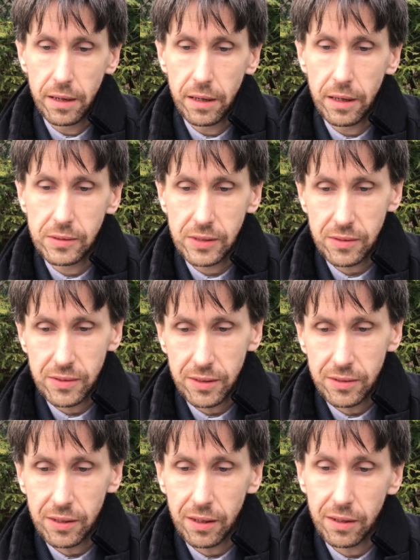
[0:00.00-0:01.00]
He said
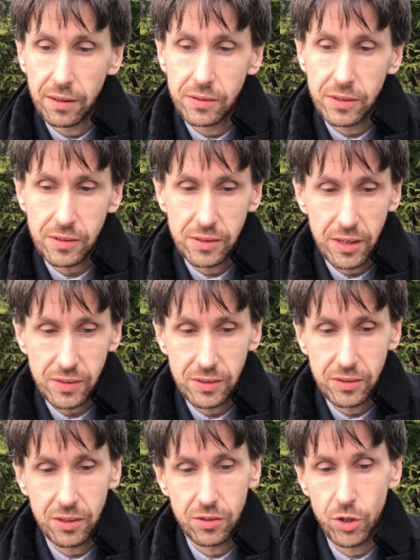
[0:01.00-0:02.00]
that this
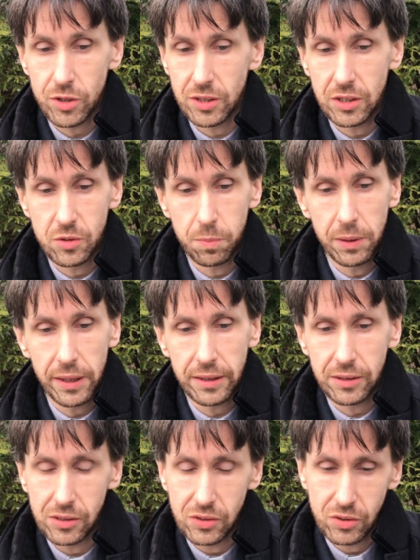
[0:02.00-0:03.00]
doesn't just explain
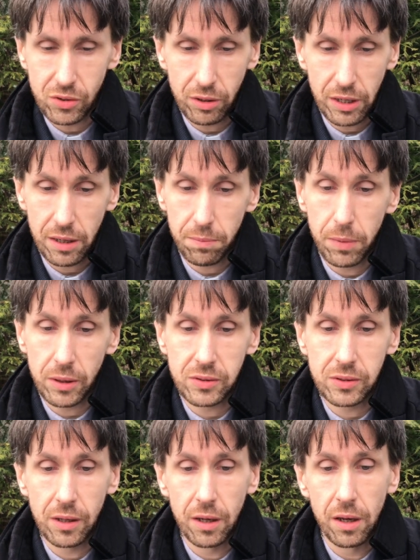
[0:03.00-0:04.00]
his story, but
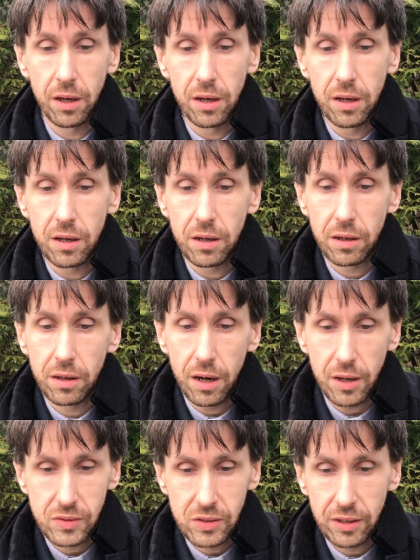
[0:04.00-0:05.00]

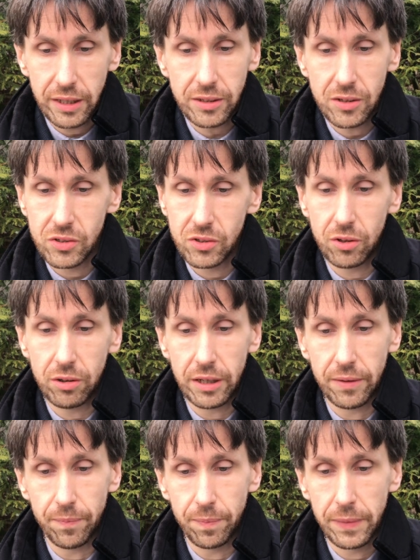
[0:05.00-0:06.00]
God's greater
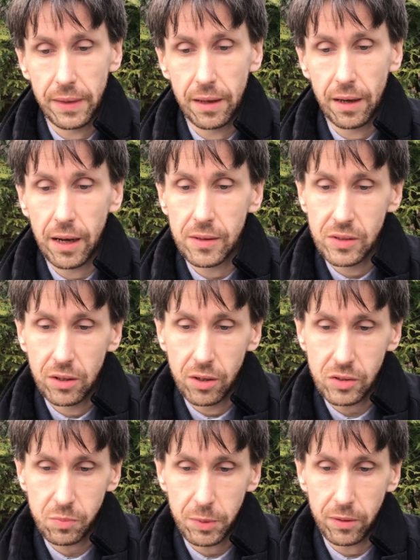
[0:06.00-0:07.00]
story and the
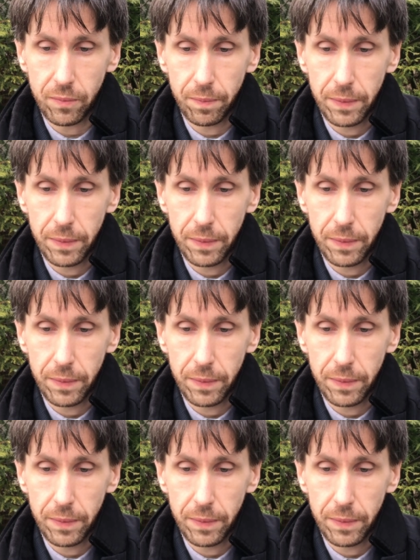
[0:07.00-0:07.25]
gospel.